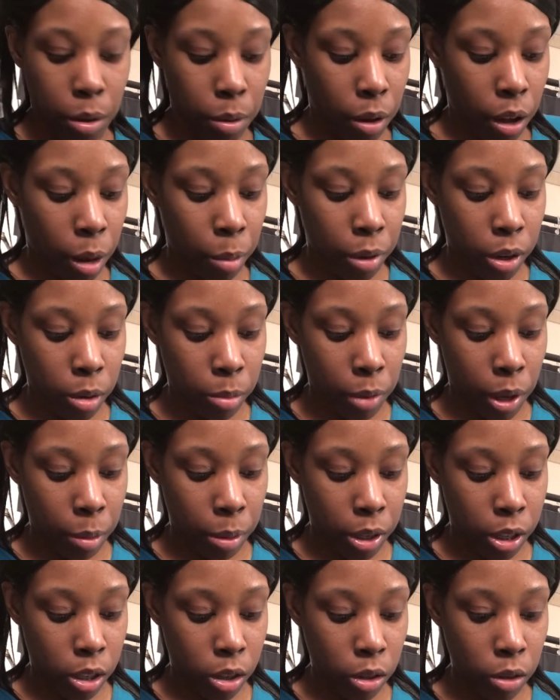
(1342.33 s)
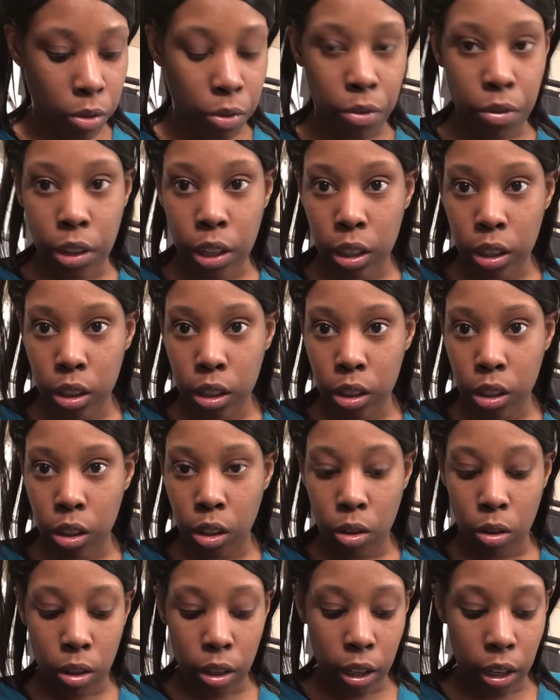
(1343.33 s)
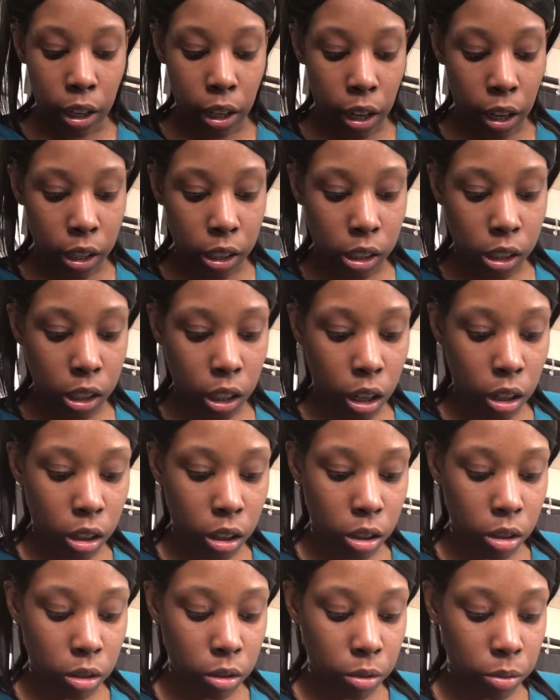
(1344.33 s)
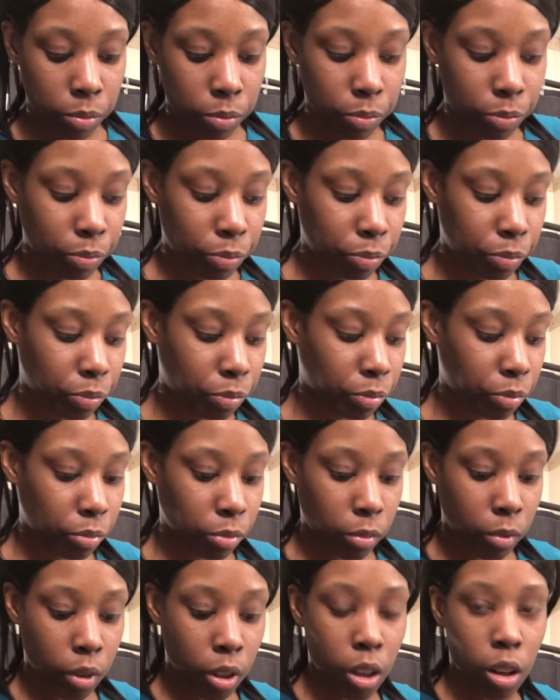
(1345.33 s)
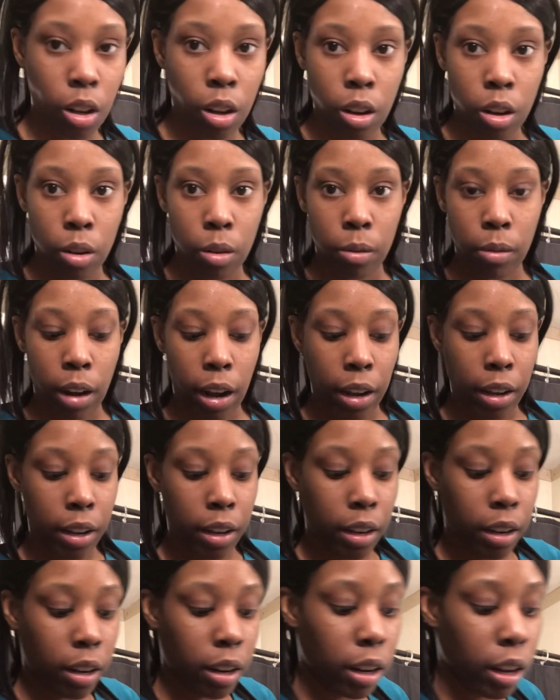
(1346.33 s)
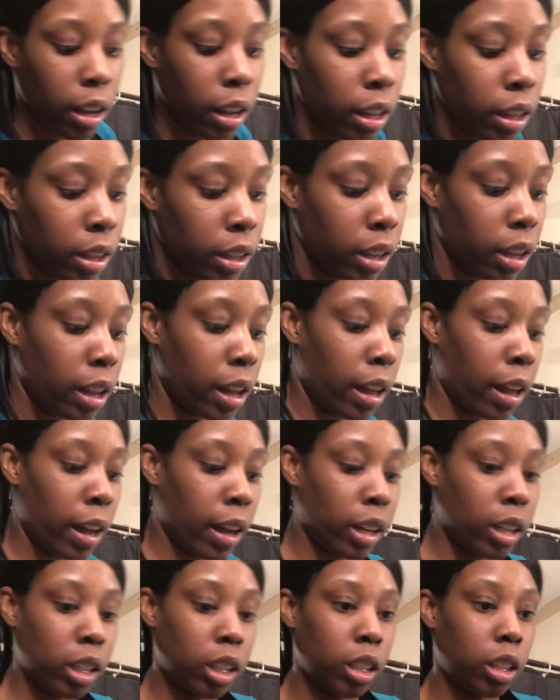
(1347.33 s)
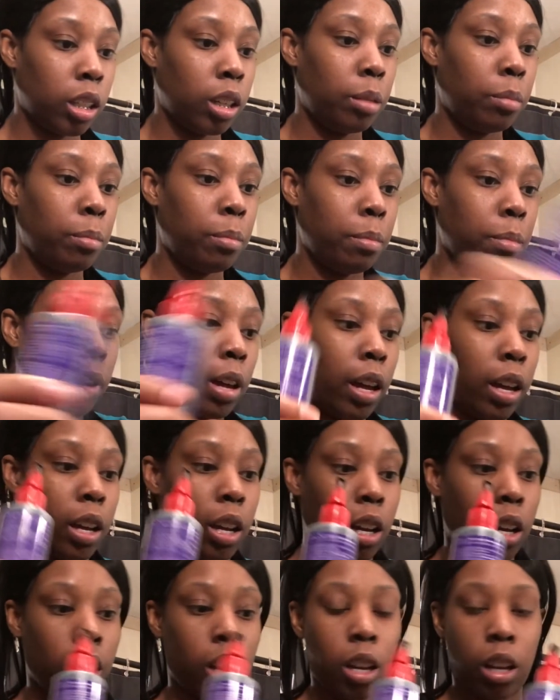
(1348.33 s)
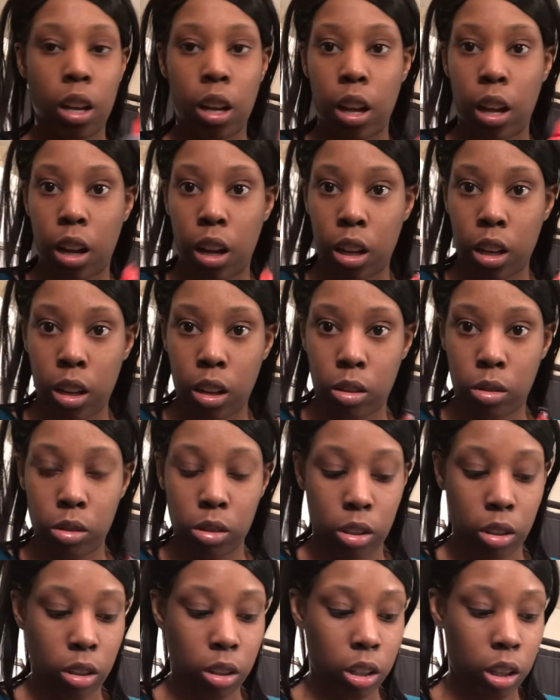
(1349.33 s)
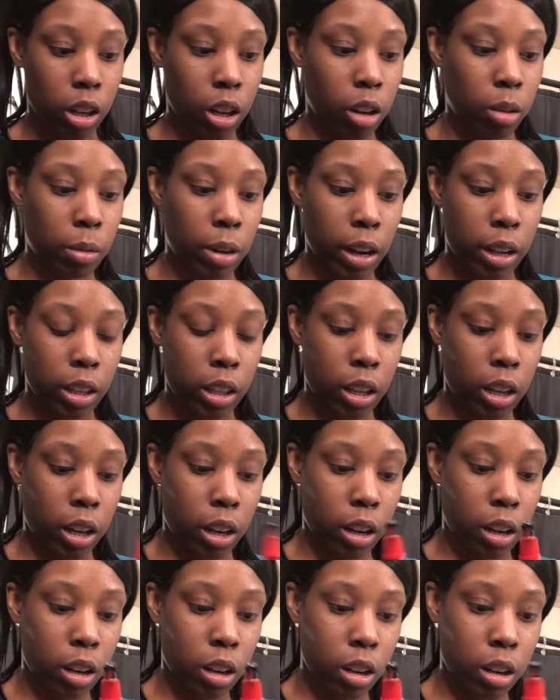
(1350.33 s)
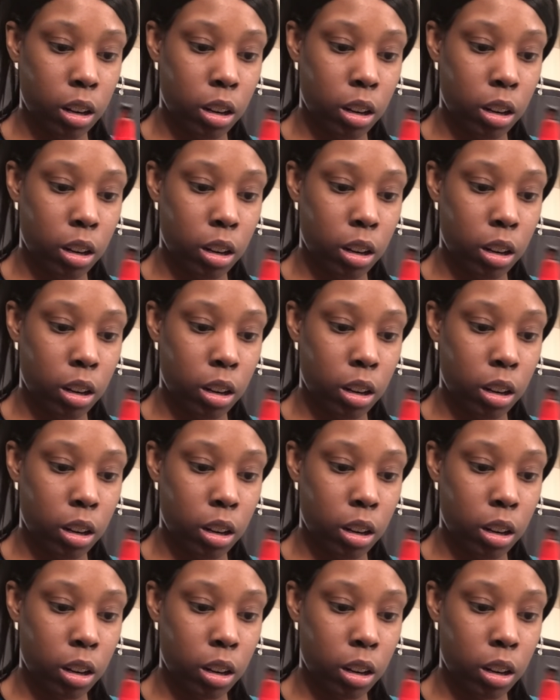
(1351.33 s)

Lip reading: I'm gonna do maybe 2 fillers going in a circle right here, and then actually make a closure to go right there.